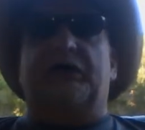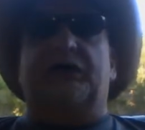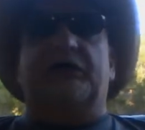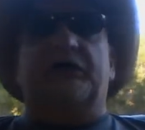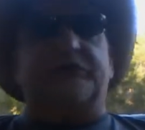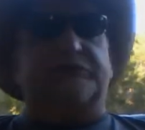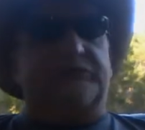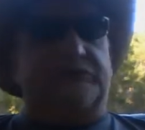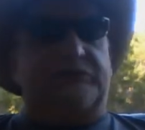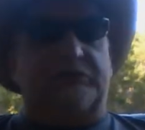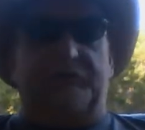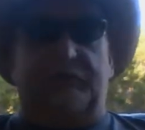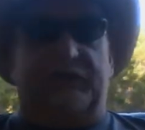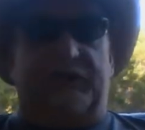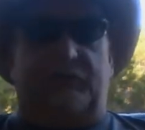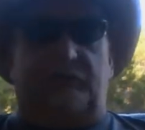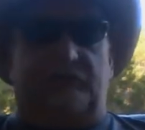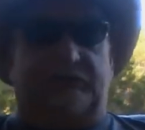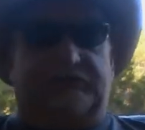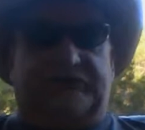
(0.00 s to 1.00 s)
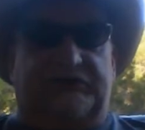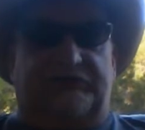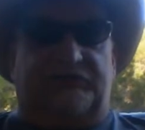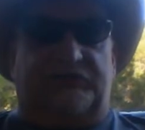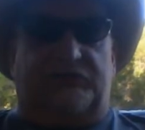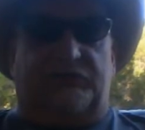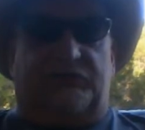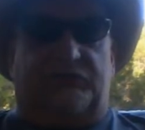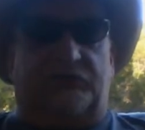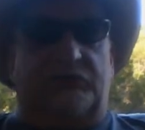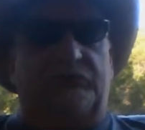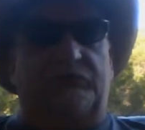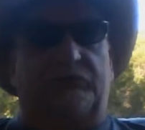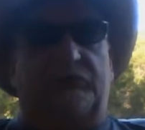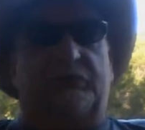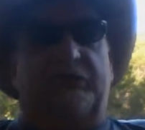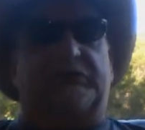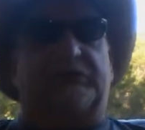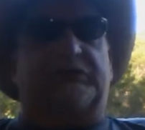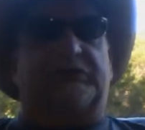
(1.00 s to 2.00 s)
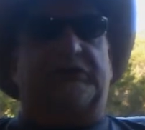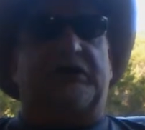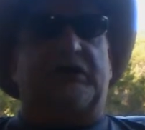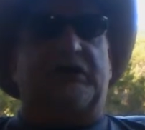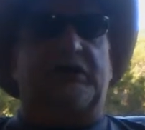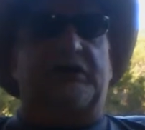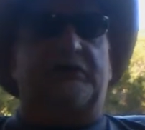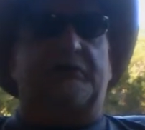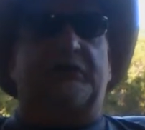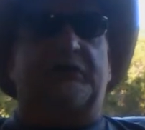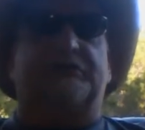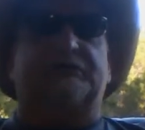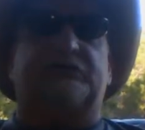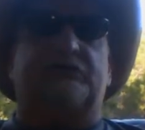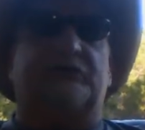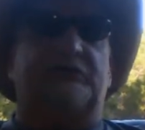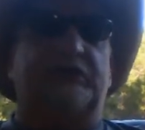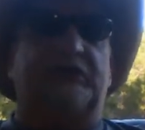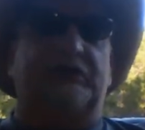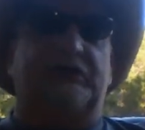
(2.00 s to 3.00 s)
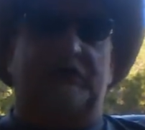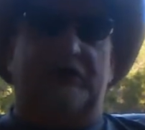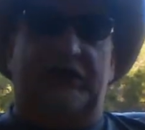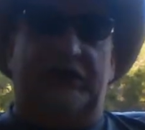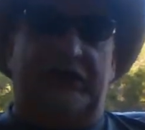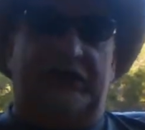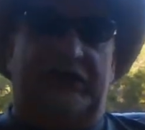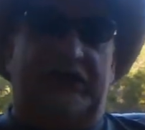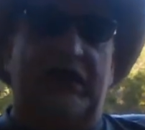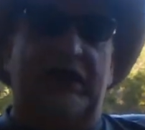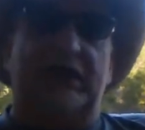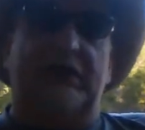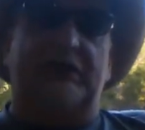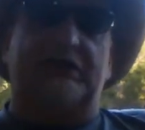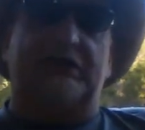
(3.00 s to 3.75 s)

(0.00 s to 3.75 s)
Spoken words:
And some of that was even true at the time. And so he gained